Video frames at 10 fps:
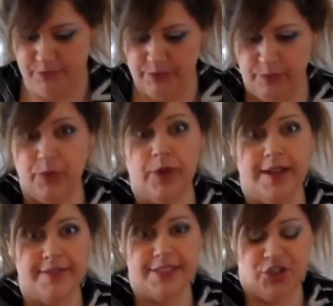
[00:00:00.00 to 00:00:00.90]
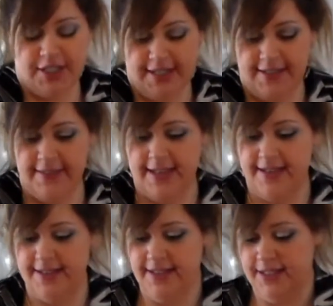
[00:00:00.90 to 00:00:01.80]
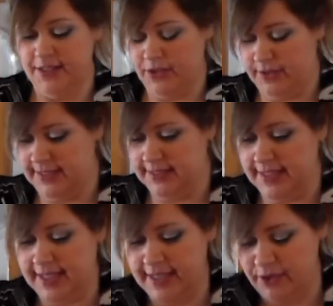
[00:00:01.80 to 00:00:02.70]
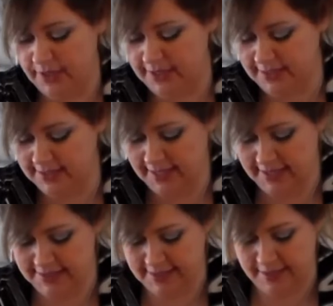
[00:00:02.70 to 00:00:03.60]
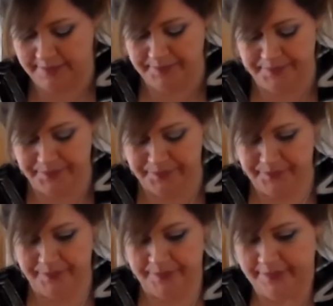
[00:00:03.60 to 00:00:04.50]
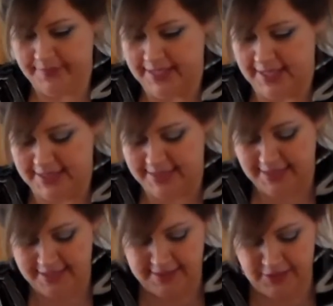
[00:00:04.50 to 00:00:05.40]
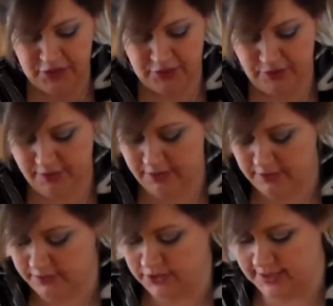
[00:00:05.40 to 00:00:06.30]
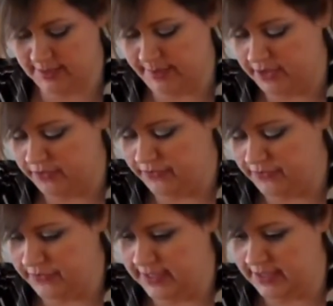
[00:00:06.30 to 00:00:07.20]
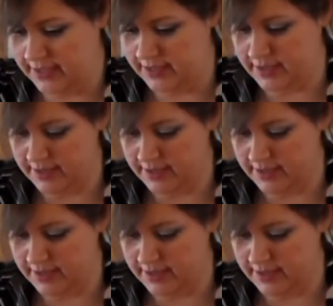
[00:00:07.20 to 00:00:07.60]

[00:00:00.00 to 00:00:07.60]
We'll have to check on that. So let's line all these guys up. I think they should all just about fit